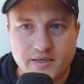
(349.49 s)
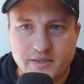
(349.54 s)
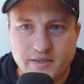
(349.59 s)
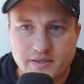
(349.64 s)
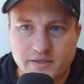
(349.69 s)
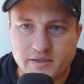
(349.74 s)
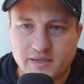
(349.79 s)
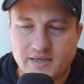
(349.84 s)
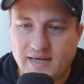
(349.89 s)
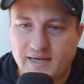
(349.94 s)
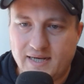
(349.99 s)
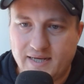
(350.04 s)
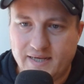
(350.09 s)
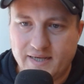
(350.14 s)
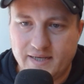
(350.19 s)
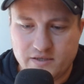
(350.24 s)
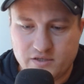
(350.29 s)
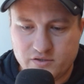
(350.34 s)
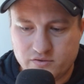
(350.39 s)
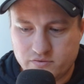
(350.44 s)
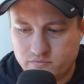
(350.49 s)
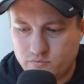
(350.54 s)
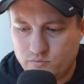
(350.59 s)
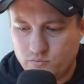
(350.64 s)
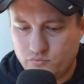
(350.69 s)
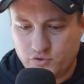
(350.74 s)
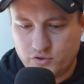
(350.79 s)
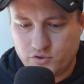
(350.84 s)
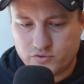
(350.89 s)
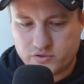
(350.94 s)
your guy, you
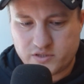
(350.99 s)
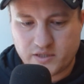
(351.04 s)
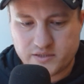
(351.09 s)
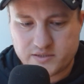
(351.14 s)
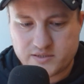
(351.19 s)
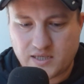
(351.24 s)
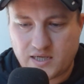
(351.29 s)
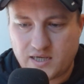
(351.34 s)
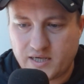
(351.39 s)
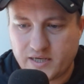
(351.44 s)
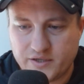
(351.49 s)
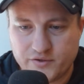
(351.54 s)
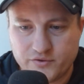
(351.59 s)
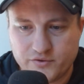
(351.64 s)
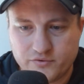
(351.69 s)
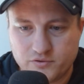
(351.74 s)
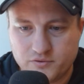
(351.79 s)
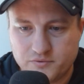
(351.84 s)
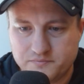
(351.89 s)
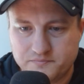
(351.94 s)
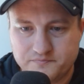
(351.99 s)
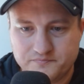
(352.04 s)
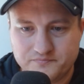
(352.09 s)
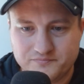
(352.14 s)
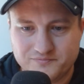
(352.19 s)
start talking to him,